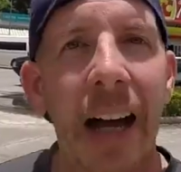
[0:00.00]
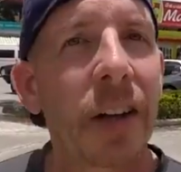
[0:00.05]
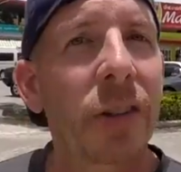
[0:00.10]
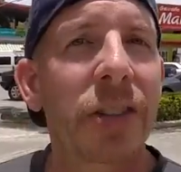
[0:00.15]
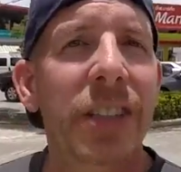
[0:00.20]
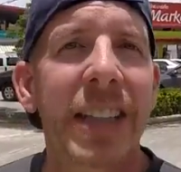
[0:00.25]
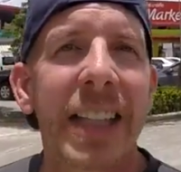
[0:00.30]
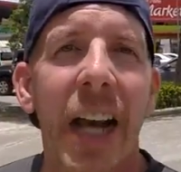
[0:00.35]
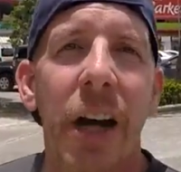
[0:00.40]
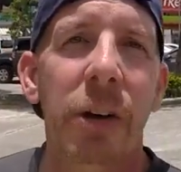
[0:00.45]
don't
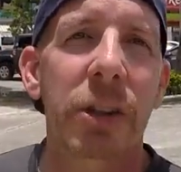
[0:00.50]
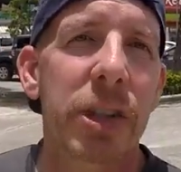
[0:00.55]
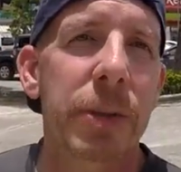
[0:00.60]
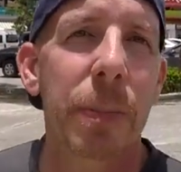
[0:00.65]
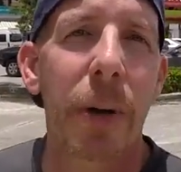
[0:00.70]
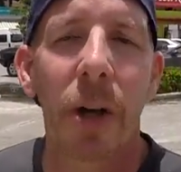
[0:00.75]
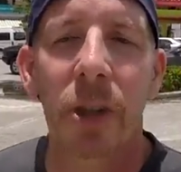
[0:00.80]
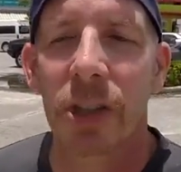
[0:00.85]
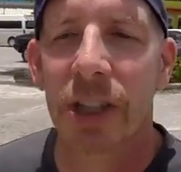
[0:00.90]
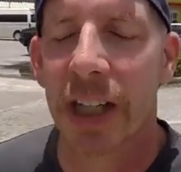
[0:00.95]
see how a
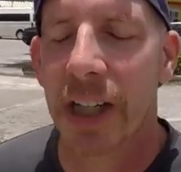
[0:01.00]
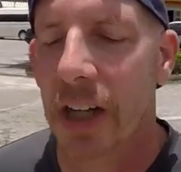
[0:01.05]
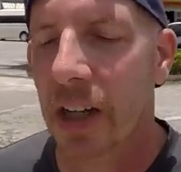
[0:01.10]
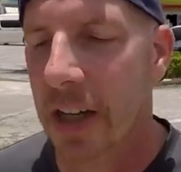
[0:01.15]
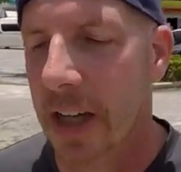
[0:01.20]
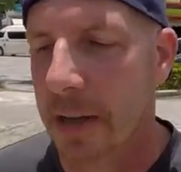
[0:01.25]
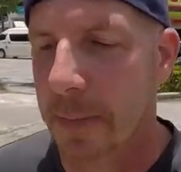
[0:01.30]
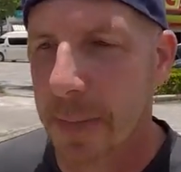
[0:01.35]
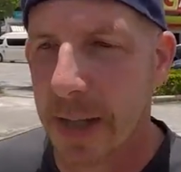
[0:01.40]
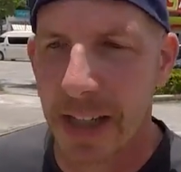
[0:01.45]
small channel
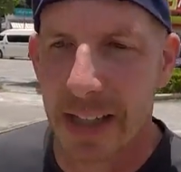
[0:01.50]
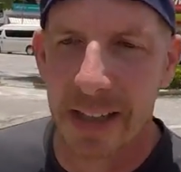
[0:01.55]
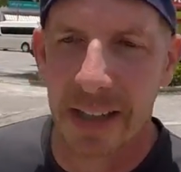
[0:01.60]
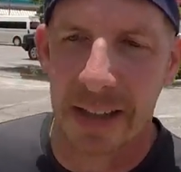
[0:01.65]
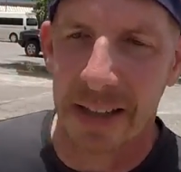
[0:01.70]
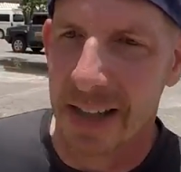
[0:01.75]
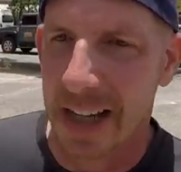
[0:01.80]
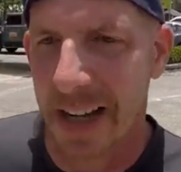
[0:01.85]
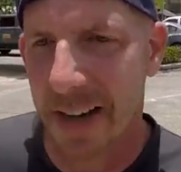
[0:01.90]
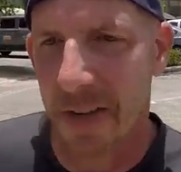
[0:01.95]
like me could
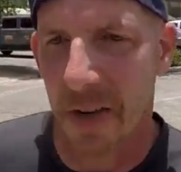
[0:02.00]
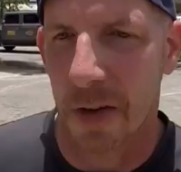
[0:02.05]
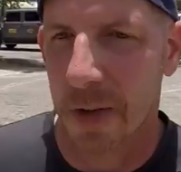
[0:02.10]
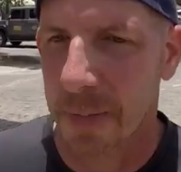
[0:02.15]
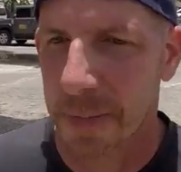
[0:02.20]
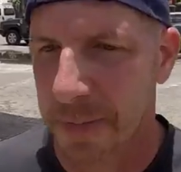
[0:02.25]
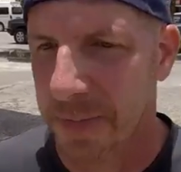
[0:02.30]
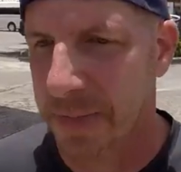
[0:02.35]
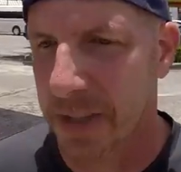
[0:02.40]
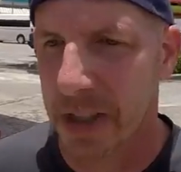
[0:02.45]
ever,
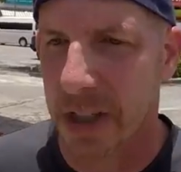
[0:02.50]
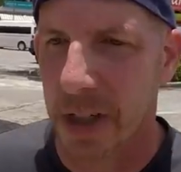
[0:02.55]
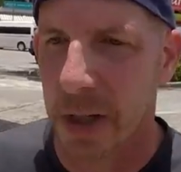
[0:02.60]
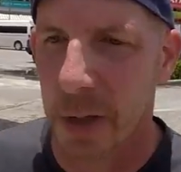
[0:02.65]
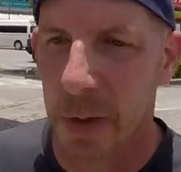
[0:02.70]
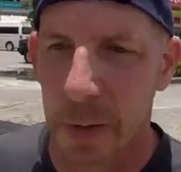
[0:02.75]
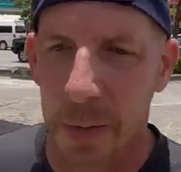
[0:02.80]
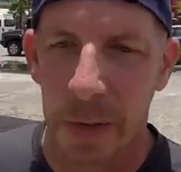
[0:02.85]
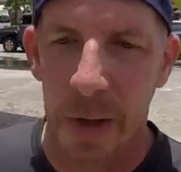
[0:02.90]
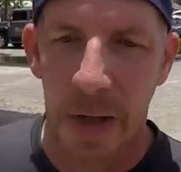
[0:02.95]
you
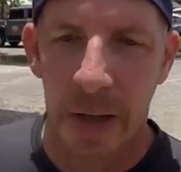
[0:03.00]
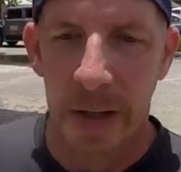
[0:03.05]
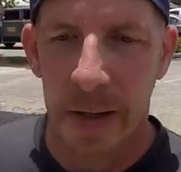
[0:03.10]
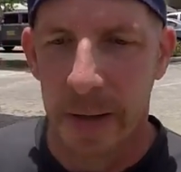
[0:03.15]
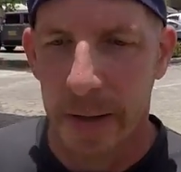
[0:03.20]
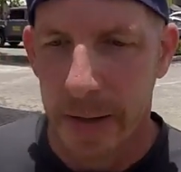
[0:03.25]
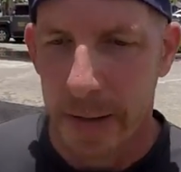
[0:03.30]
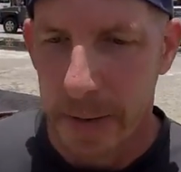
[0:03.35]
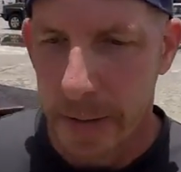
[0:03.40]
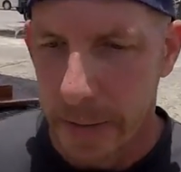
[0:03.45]
know,
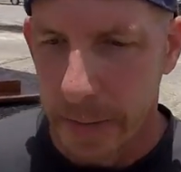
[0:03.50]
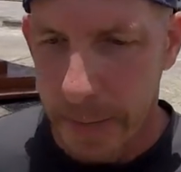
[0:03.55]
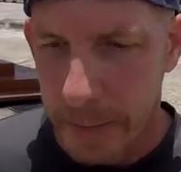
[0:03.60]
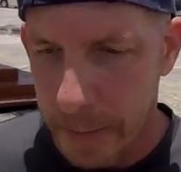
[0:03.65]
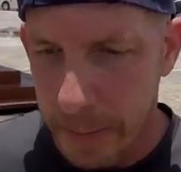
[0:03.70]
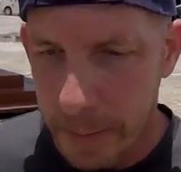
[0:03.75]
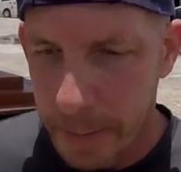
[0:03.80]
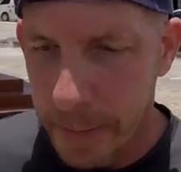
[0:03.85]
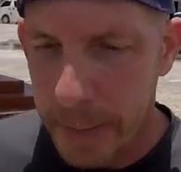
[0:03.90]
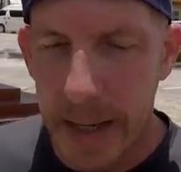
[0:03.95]

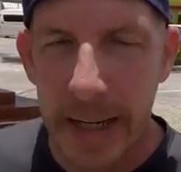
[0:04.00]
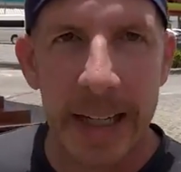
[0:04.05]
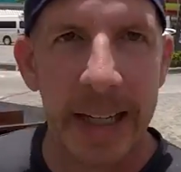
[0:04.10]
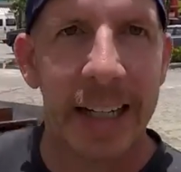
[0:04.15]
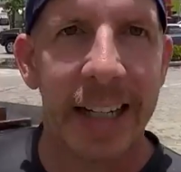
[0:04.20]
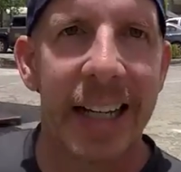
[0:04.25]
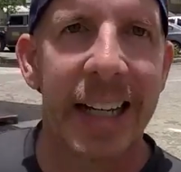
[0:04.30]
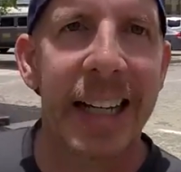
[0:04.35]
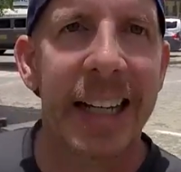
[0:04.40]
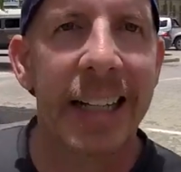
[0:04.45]
make
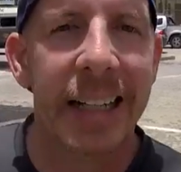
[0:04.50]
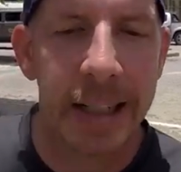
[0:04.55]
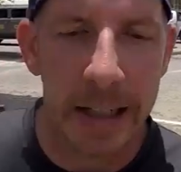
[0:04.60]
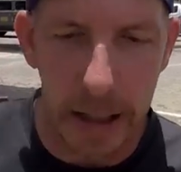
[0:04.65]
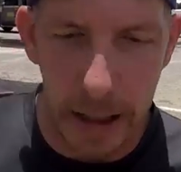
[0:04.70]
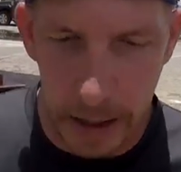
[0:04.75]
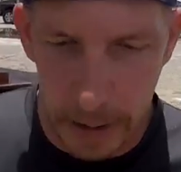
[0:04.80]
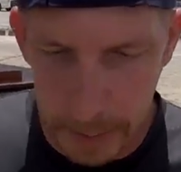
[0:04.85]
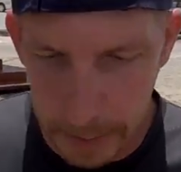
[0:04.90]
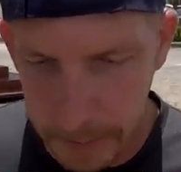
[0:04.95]
an
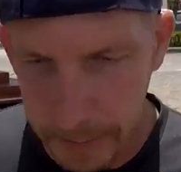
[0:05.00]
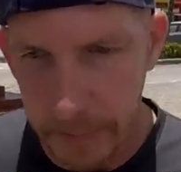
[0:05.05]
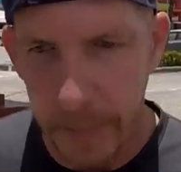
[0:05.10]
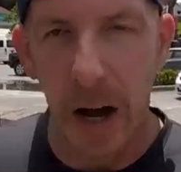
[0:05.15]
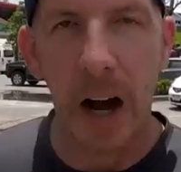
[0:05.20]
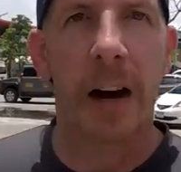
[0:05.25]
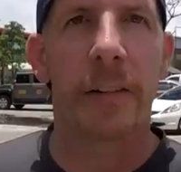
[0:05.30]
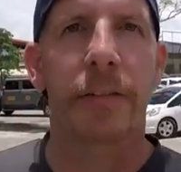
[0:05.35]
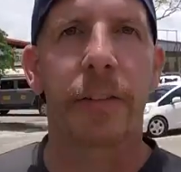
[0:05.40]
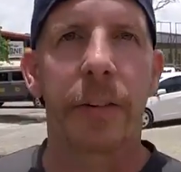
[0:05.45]
income
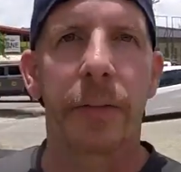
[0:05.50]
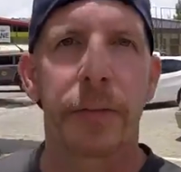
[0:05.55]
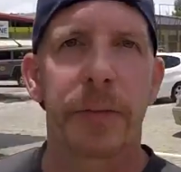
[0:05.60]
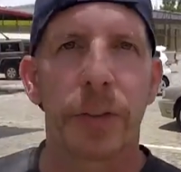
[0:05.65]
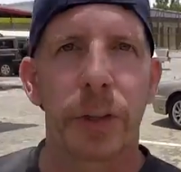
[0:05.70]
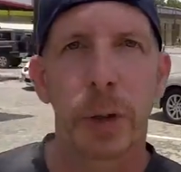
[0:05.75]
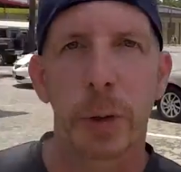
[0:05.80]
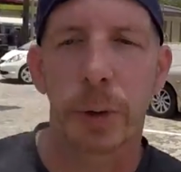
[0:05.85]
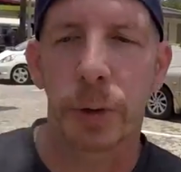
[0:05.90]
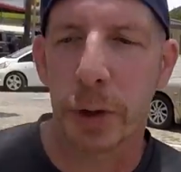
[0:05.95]
off of
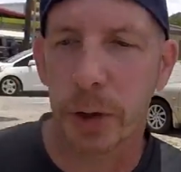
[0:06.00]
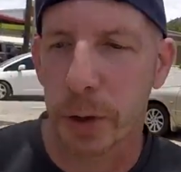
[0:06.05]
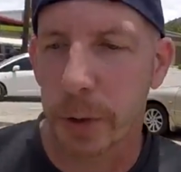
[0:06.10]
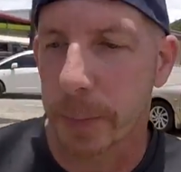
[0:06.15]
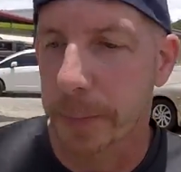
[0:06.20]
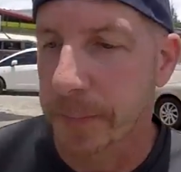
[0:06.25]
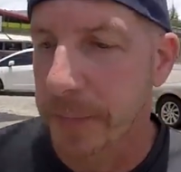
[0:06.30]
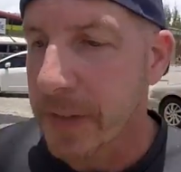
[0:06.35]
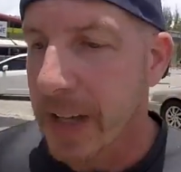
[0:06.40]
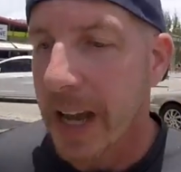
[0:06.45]
YouTube.
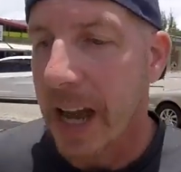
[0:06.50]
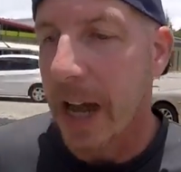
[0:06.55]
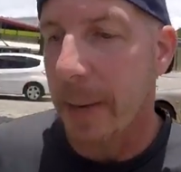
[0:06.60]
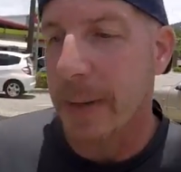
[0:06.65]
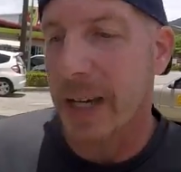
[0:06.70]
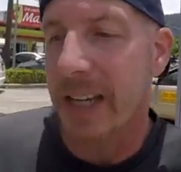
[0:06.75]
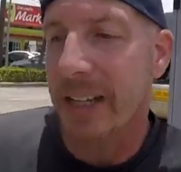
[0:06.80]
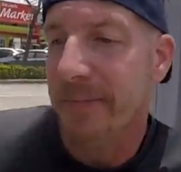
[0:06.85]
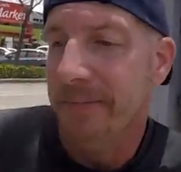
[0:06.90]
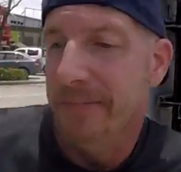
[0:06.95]
I
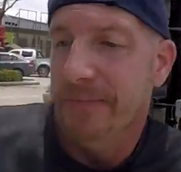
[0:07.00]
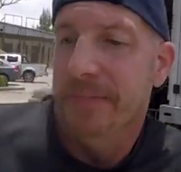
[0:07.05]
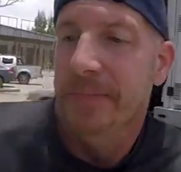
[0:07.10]
mean,